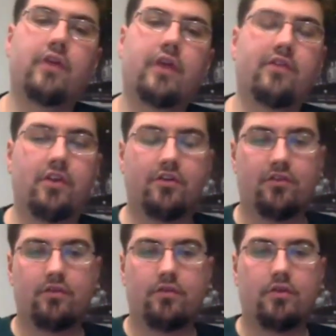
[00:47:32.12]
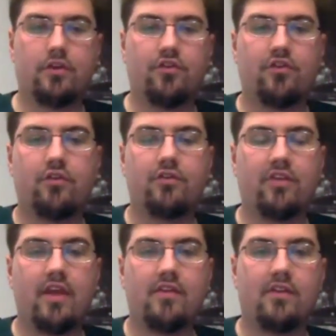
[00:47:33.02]
so I guess there's two
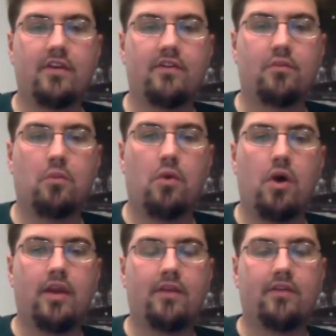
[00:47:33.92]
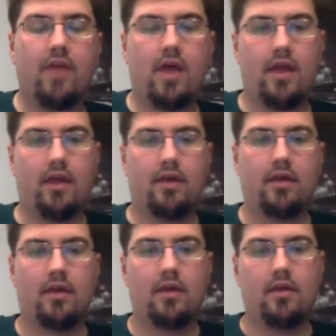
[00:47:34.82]
senses. One is like
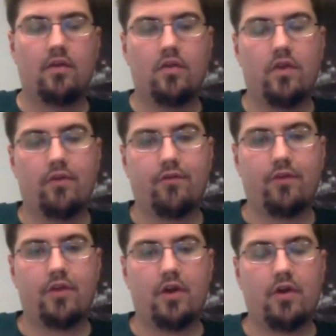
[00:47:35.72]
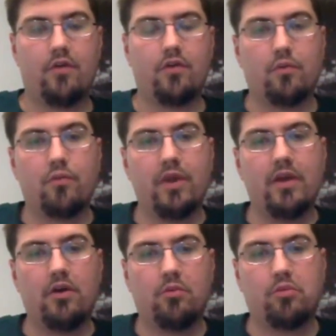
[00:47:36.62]
for the
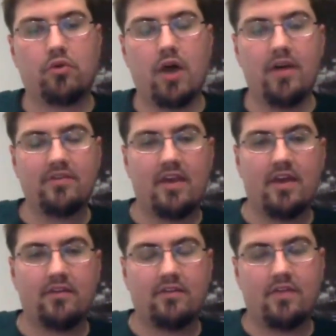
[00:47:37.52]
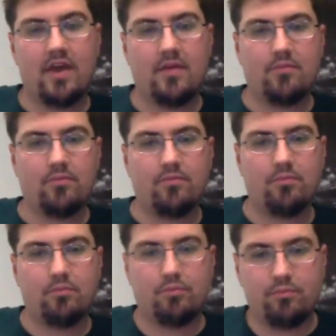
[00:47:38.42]
real process that
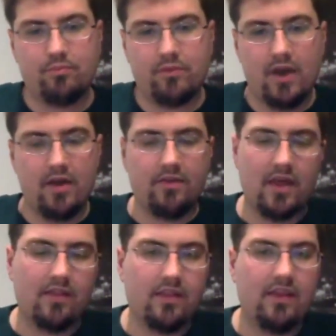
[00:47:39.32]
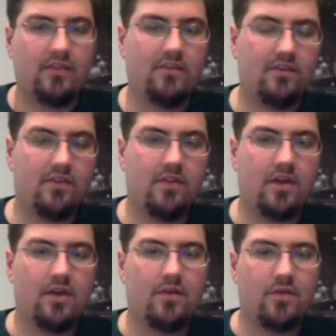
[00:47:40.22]
leads to
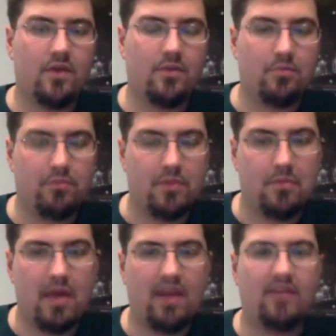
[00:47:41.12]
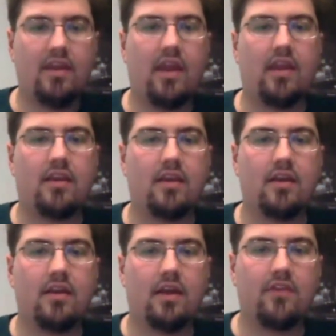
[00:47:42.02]
the binding.
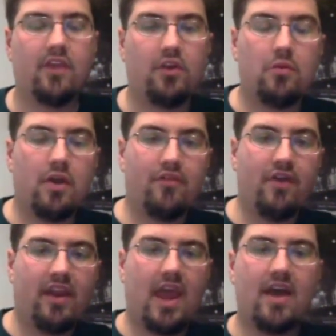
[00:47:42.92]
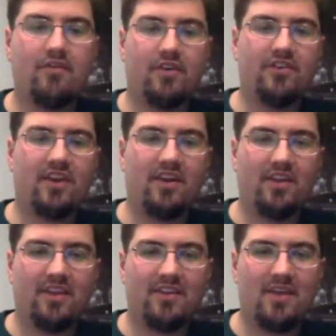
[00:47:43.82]
It's like you want to find
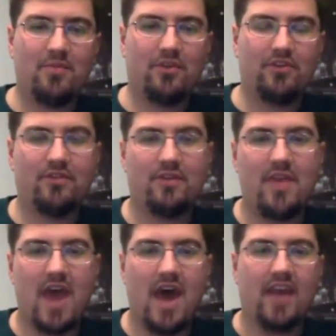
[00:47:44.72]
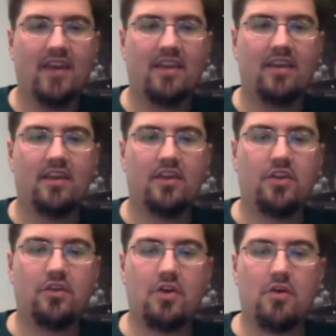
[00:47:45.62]
adversarial examples for that.
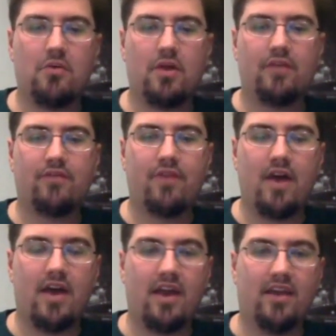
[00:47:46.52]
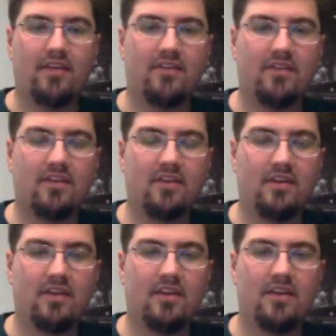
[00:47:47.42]
You don't want to find
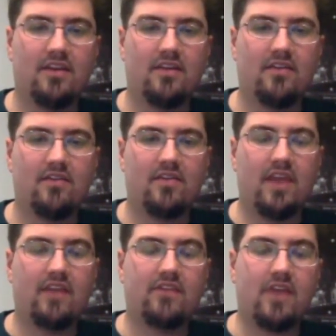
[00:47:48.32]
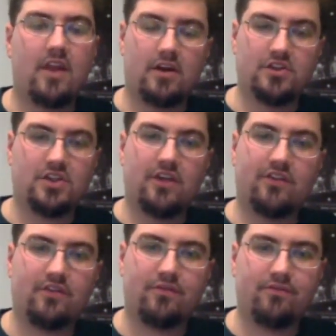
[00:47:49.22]
things that are
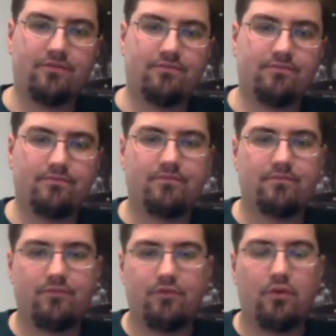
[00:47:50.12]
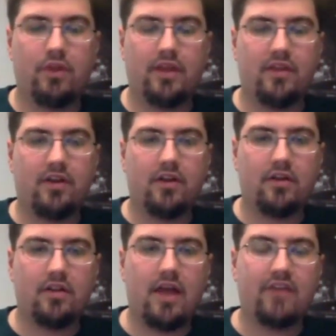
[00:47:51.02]
just fooling your
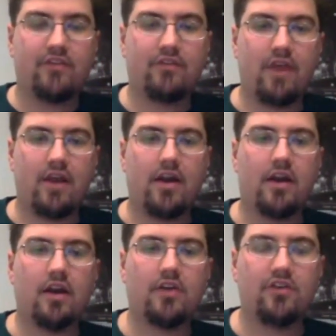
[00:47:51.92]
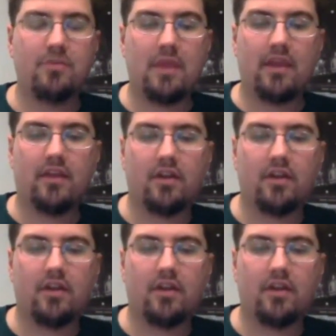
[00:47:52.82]
classifier or just making